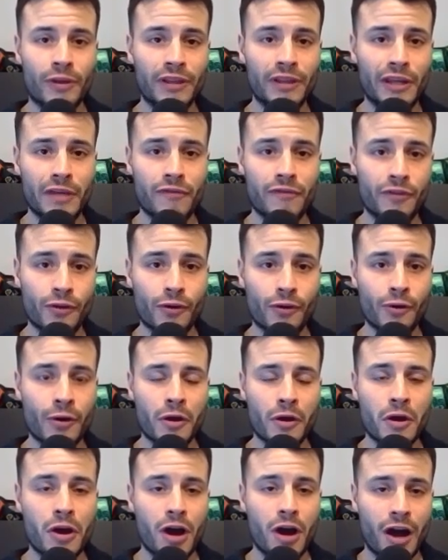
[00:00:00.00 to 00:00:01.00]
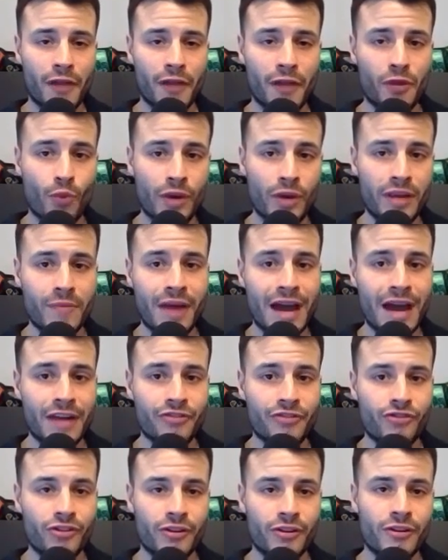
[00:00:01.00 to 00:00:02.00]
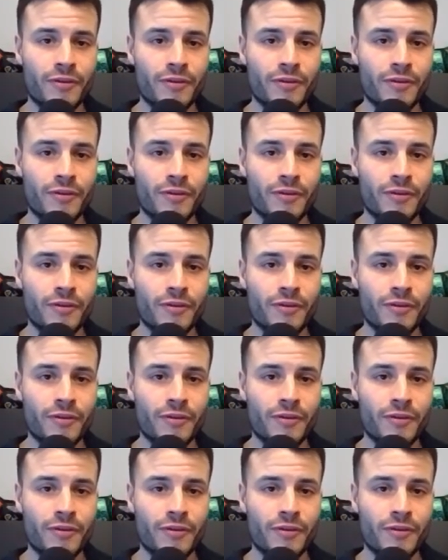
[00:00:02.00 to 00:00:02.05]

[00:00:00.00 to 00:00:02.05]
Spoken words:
leave here on the rematch,